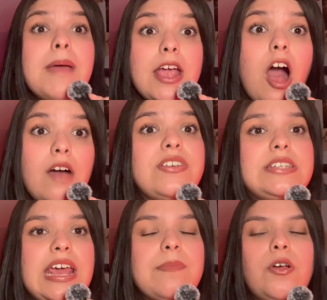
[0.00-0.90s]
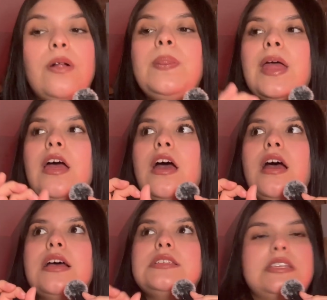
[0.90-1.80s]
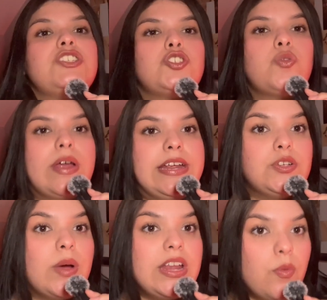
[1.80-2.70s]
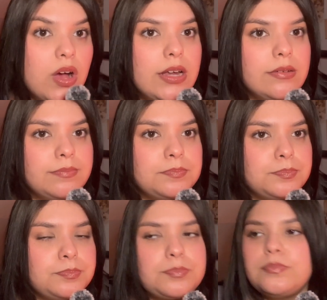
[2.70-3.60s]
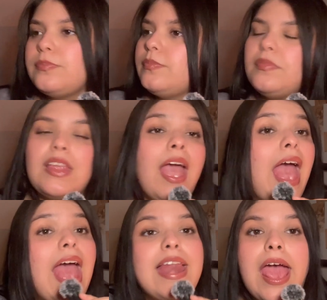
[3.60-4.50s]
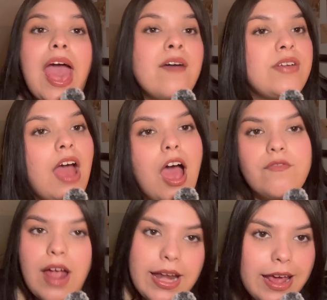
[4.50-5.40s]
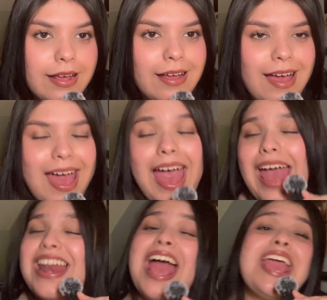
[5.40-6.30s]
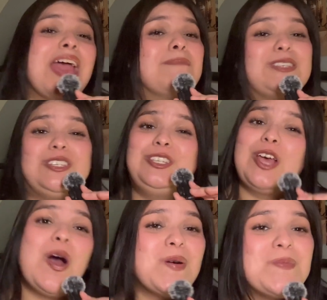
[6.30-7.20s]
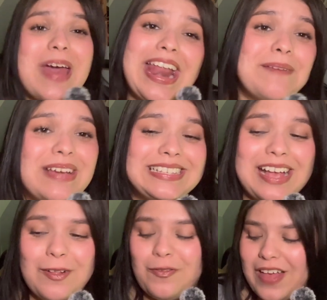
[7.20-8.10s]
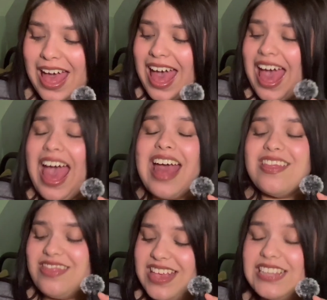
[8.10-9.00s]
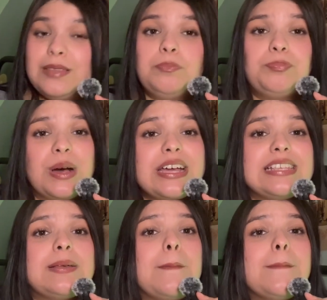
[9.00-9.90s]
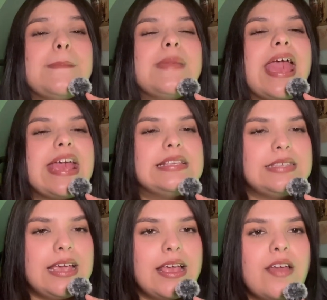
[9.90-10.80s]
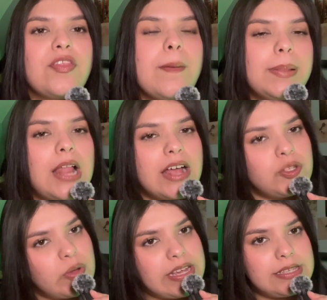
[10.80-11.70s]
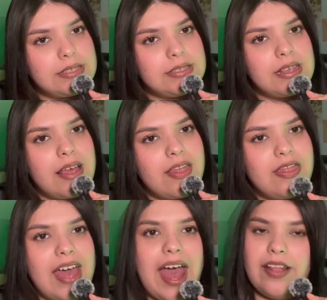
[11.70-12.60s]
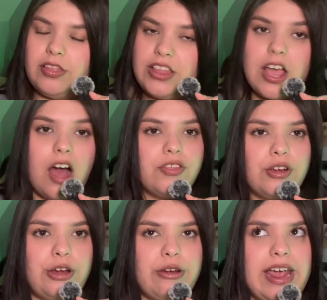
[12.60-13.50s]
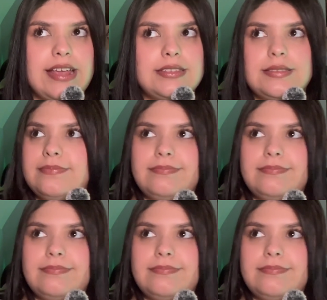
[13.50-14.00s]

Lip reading: coffee table since 2021, and I have not read it, and I am so mad at myself. This book is amazing. The plot twists that the author creates,